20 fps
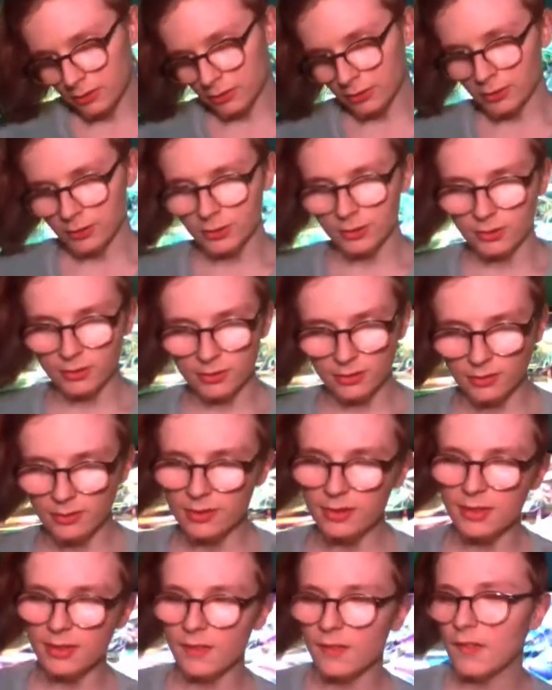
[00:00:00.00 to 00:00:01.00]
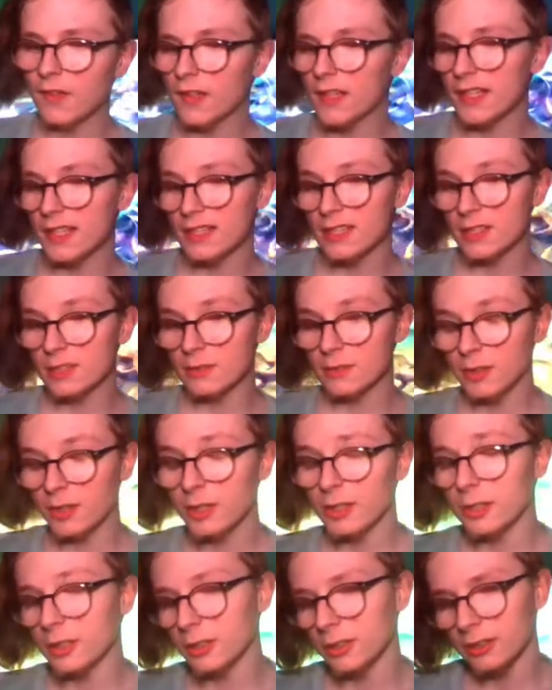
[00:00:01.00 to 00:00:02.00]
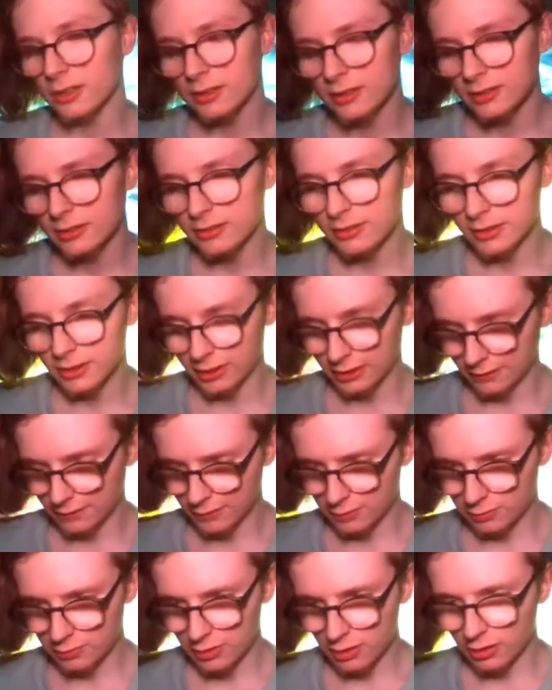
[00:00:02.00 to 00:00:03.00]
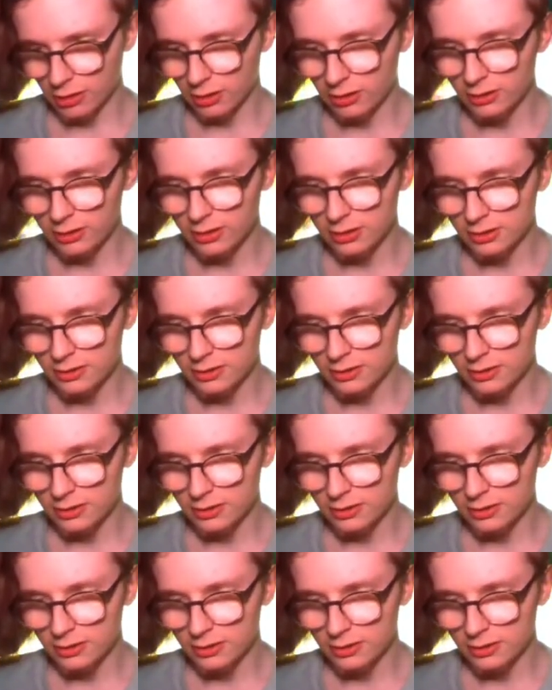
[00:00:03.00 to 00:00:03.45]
You're the guest of honor, after all.